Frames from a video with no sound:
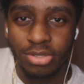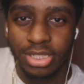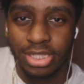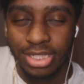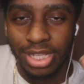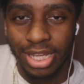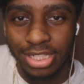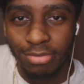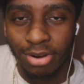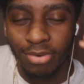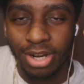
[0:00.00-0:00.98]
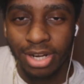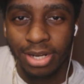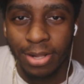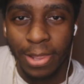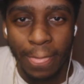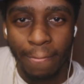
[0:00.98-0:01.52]
series, because last time I
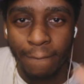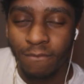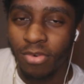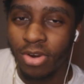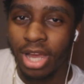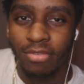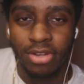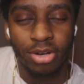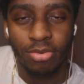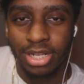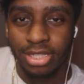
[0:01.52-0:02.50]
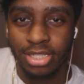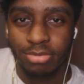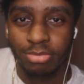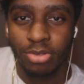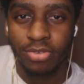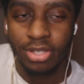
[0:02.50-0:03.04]
rated it, we're not even going to rate
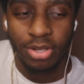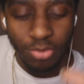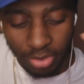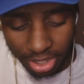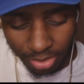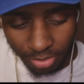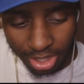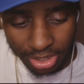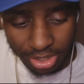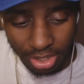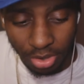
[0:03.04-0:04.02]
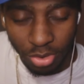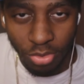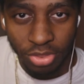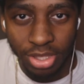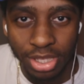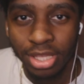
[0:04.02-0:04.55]
this movie. We're going to wait to the
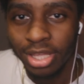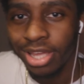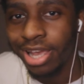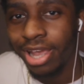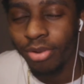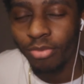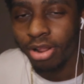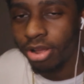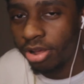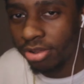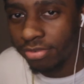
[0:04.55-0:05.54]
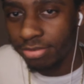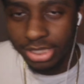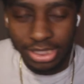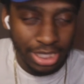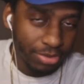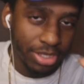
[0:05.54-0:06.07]
whole thing and rate all of
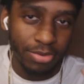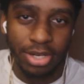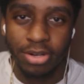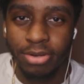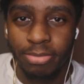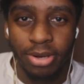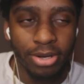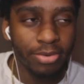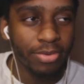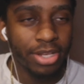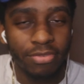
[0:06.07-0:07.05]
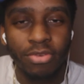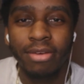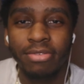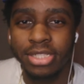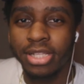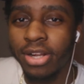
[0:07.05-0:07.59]
them, just like we do with Harry Potter. And if
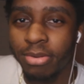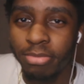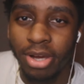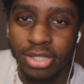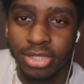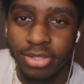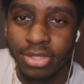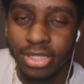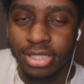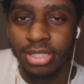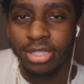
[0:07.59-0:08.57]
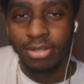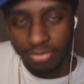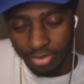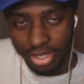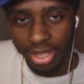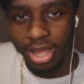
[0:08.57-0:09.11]
you haven't seen the Harry Potter series,
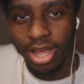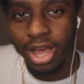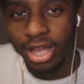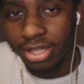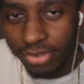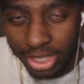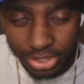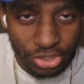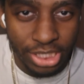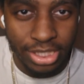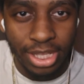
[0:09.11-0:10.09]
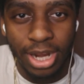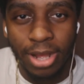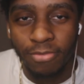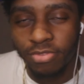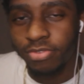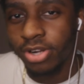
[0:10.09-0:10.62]
highly advise you check that
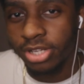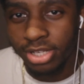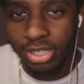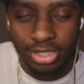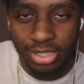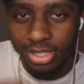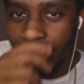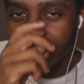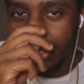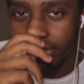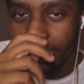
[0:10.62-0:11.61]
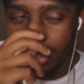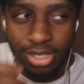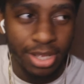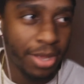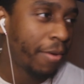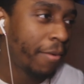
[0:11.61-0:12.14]
out. It's very good. Nice series.